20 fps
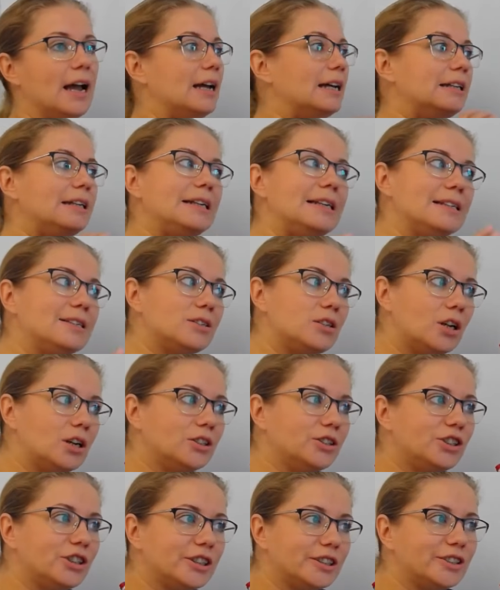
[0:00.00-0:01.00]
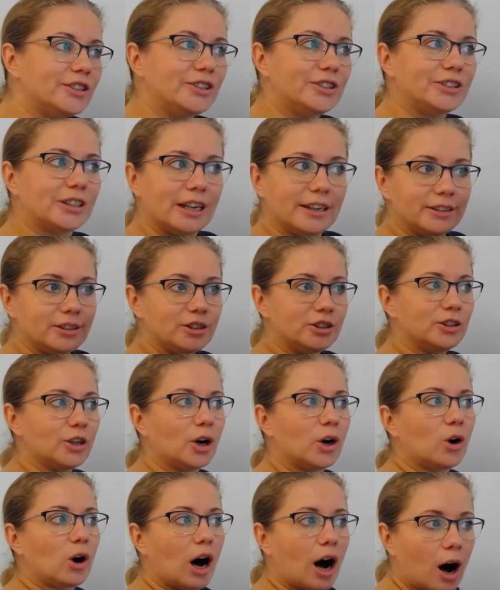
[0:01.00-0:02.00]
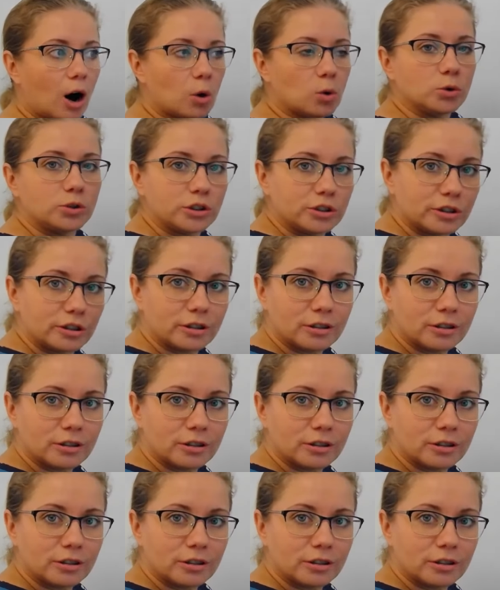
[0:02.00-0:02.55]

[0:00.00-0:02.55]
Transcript: He's not just, I don't know, out